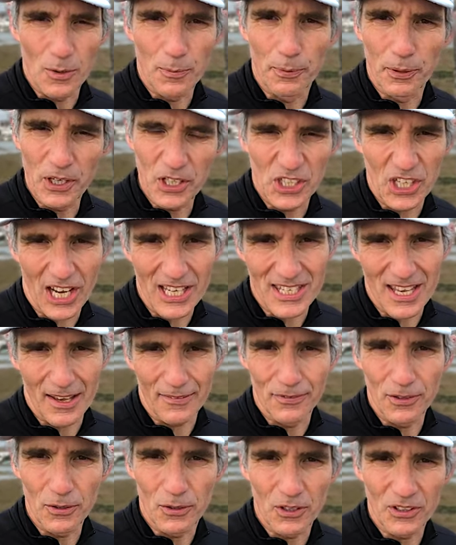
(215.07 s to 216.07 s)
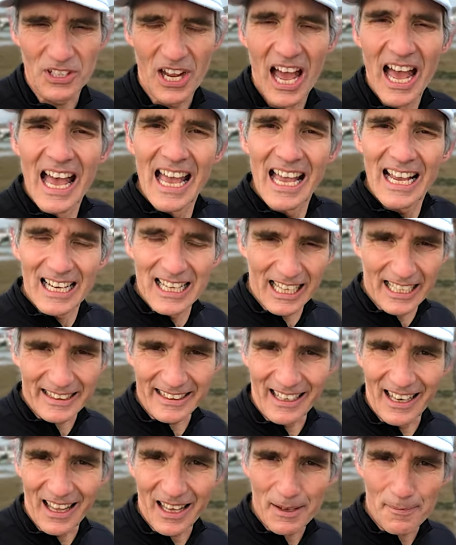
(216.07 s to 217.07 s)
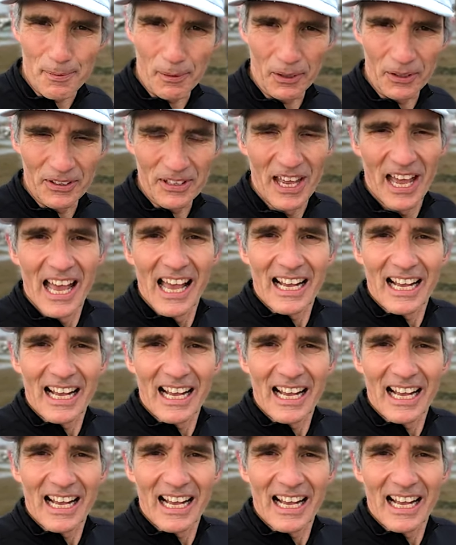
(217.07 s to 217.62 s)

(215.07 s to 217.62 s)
Appreciate it if you could click the like button,